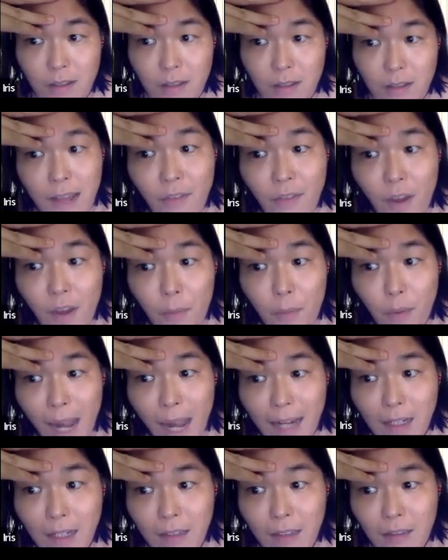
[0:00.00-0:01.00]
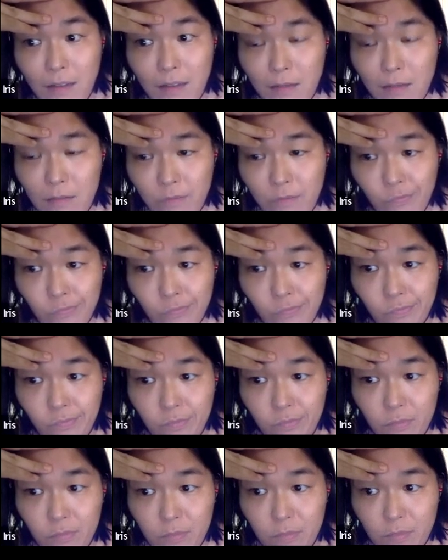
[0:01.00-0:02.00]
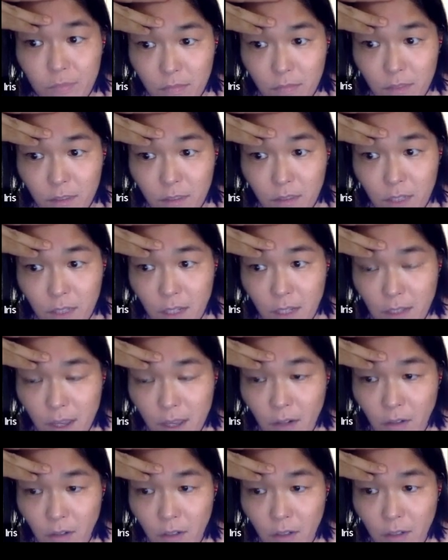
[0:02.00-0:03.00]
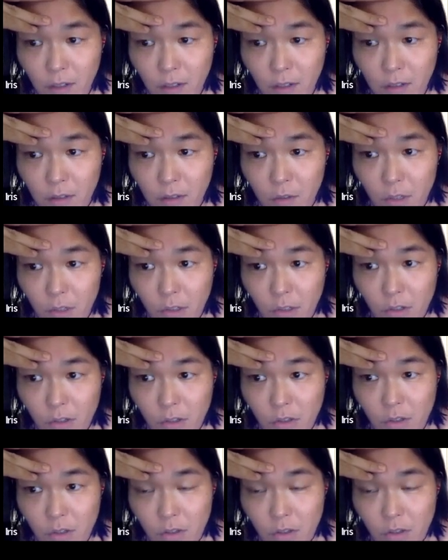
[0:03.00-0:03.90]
It's never a bracket. Yeah, is that okay? Questions?